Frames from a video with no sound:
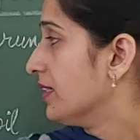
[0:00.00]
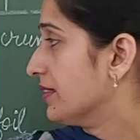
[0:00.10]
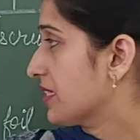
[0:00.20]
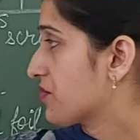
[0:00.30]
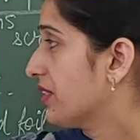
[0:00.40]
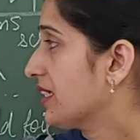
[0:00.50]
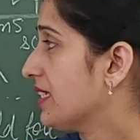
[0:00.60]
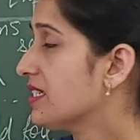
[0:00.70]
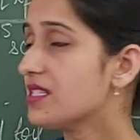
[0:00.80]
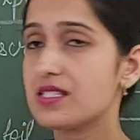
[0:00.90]
This one
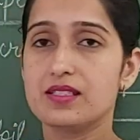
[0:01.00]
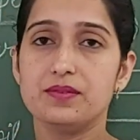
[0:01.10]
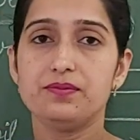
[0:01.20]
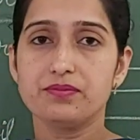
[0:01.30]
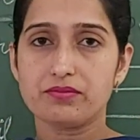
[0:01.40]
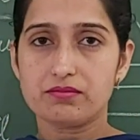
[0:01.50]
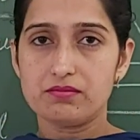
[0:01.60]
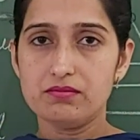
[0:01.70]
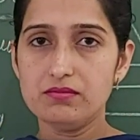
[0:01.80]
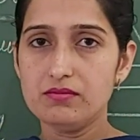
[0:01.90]
is
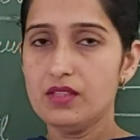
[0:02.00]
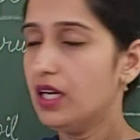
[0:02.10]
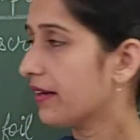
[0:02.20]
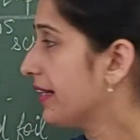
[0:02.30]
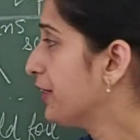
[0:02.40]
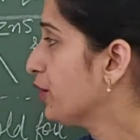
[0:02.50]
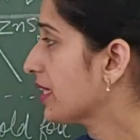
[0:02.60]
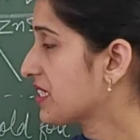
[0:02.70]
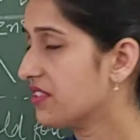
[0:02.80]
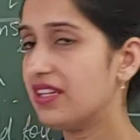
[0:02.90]
a
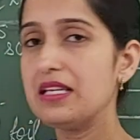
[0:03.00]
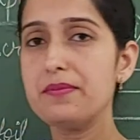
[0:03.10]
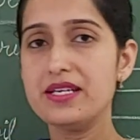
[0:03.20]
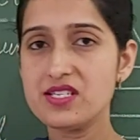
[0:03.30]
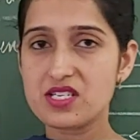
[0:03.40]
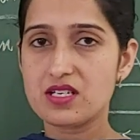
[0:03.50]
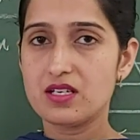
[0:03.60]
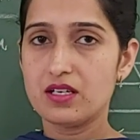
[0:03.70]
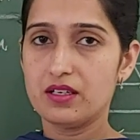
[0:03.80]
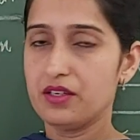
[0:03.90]
radioactive element
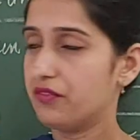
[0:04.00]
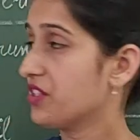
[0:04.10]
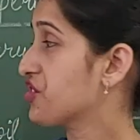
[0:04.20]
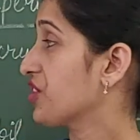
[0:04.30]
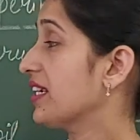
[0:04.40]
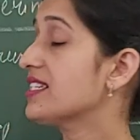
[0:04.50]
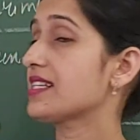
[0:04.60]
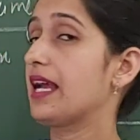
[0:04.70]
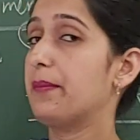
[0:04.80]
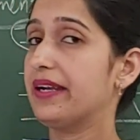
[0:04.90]
which is
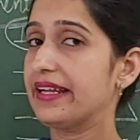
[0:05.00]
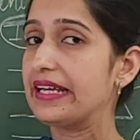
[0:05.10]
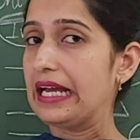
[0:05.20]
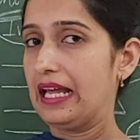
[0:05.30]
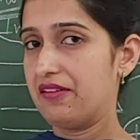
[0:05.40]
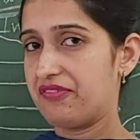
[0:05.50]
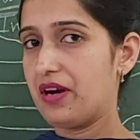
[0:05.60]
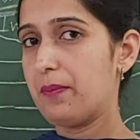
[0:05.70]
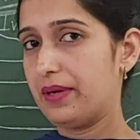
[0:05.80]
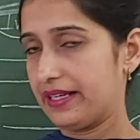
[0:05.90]
emitting
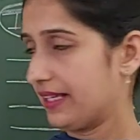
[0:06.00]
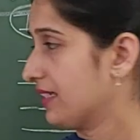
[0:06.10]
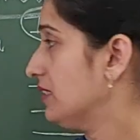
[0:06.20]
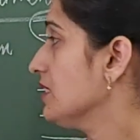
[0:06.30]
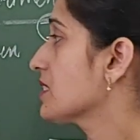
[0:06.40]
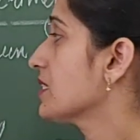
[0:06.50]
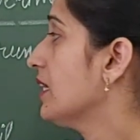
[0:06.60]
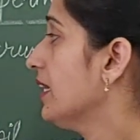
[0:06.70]
alpha particles.